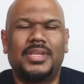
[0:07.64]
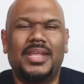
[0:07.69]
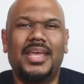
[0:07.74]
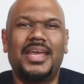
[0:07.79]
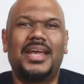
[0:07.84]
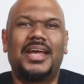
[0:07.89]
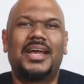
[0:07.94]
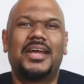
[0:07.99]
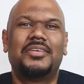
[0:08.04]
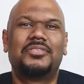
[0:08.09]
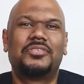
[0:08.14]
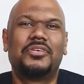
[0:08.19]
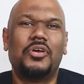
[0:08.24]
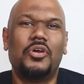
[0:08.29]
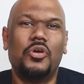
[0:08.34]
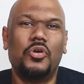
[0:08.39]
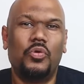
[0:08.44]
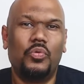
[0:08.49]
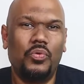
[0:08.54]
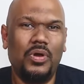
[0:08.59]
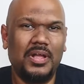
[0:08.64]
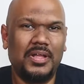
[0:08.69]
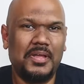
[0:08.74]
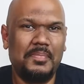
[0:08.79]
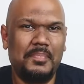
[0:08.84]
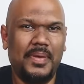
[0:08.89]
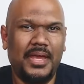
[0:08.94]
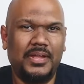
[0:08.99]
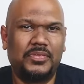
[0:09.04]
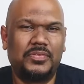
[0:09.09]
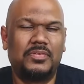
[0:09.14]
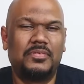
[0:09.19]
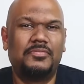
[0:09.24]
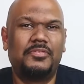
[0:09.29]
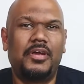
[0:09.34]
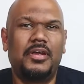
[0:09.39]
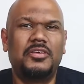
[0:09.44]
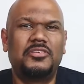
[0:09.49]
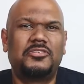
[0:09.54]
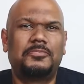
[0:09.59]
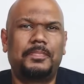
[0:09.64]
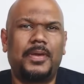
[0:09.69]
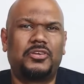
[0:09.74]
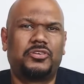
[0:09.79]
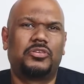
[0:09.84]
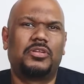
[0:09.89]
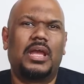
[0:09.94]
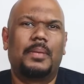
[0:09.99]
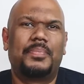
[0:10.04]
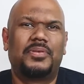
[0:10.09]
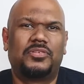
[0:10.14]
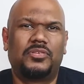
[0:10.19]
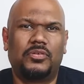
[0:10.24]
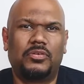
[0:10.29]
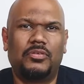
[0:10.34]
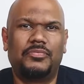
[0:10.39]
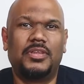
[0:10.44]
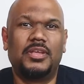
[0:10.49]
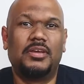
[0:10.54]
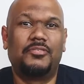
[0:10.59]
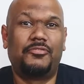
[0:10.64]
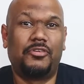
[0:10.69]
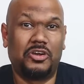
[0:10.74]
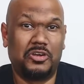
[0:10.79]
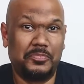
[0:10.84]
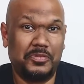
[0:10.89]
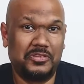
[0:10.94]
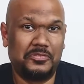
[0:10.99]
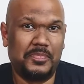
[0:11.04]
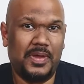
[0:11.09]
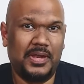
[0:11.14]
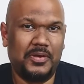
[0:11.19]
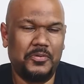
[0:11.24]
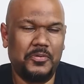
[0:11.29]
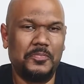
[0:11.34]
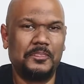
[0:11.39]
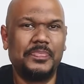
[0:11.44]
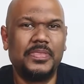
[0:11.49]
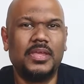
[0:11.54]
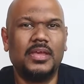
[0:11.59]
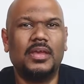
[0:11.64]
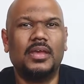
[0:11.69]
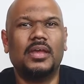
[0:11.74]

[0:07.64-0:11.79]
Hey guys, welcome back to a very special episode of The Affordable Smart Home.